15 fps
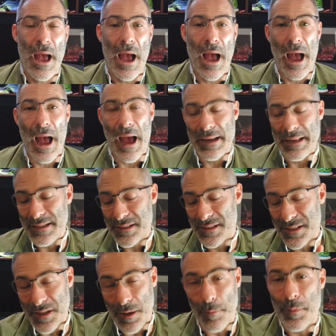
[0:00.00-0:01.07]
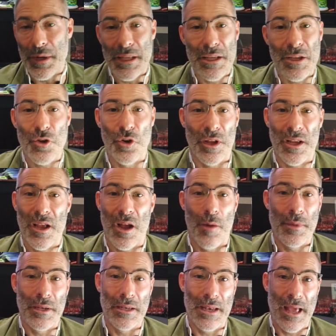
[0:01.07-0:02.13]
And is somebody going to come
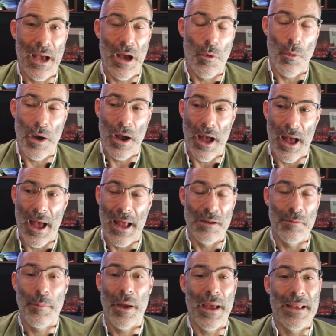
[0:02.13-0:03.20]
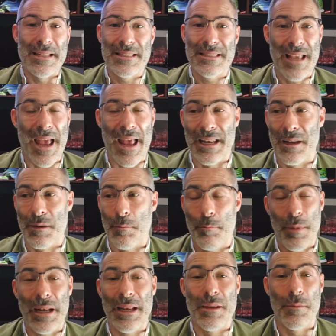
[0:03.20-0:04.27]
in now and pay 10
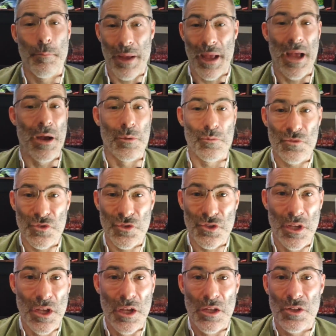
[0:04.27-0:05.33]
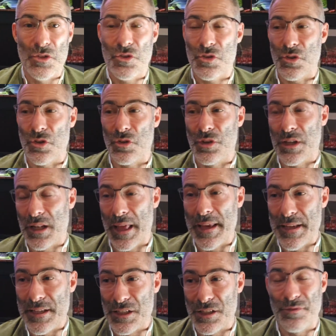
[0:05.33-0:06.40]
billion pounds to the
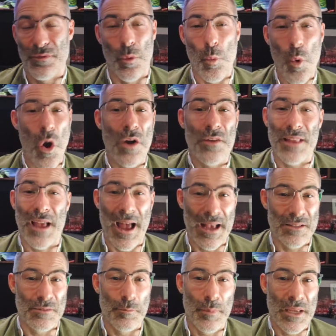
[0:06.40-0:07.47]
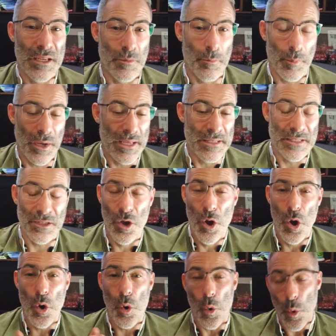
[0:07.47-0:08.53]
Glazers for work that hasn't been completed?
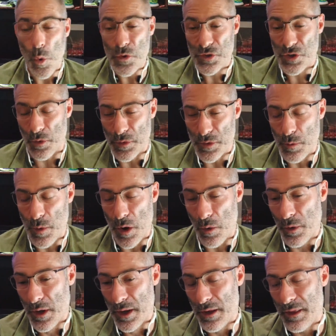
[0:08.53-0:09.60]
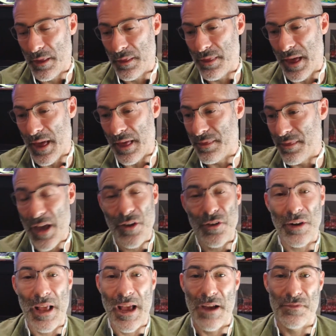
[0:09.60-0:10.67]
Also, as well, that they're going
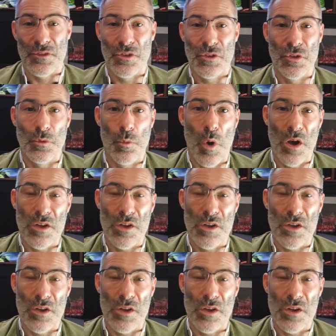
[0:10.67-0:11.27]
to have to do the work.